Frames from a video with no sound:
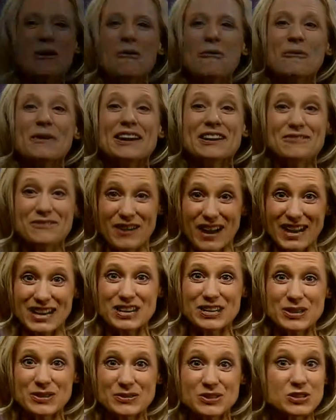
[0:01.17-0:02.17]
We invite
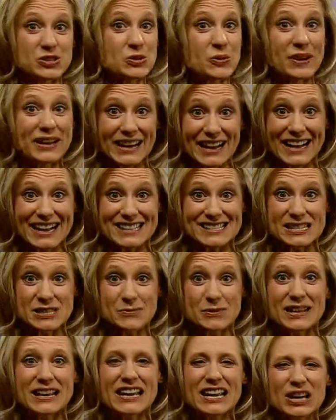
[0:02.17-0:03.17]
you to join us as
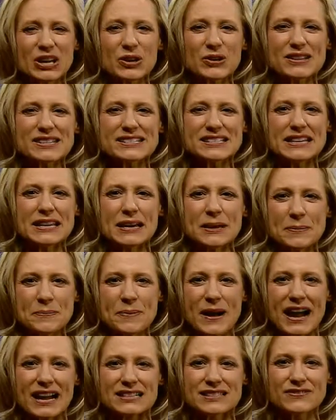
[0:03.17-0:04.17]
we increase the
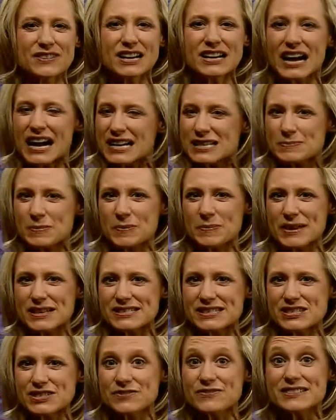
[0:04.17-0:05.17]
impact of the gospel
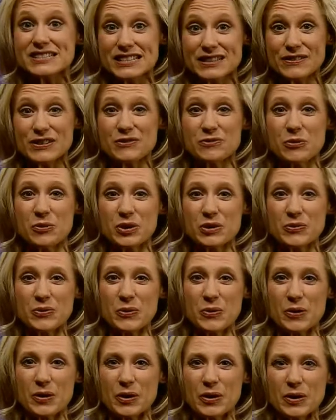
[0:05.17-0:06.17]
message of TV
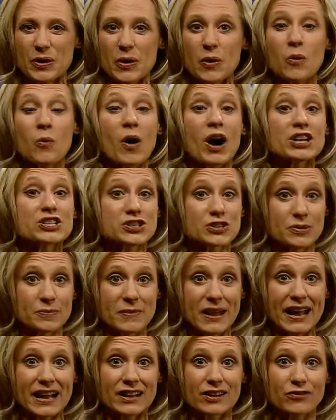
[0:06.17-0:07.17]
44. Watch your
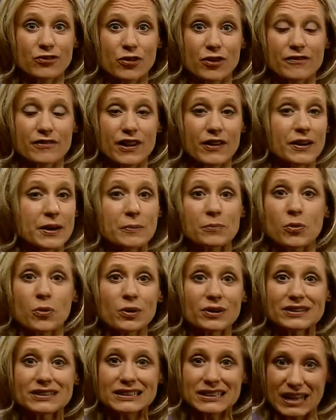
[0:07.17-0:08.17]
mail for a very
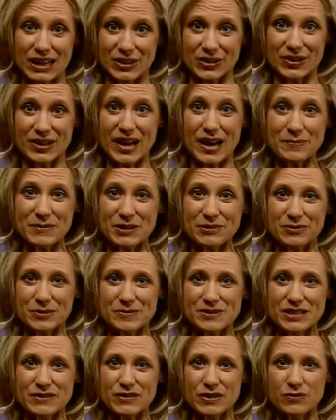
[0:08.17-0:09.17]
important letter coming from
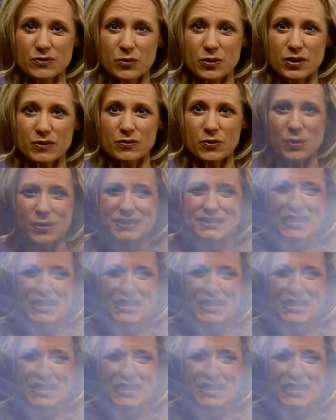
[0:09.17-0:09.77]
TV 44